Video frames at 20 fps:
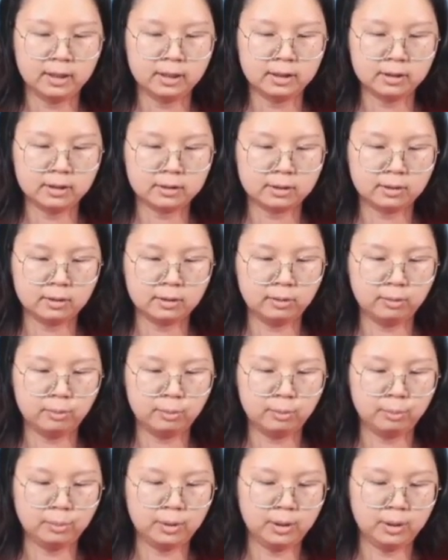
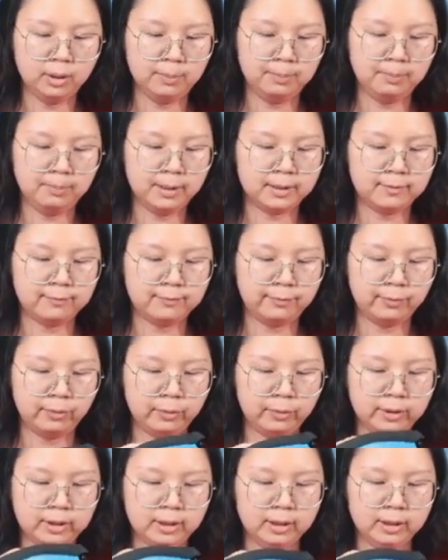So, uh, but
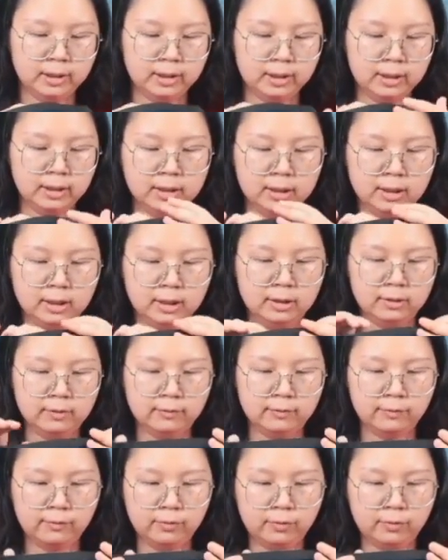for the
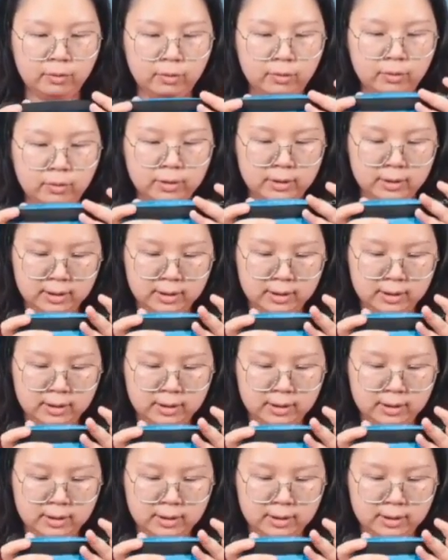for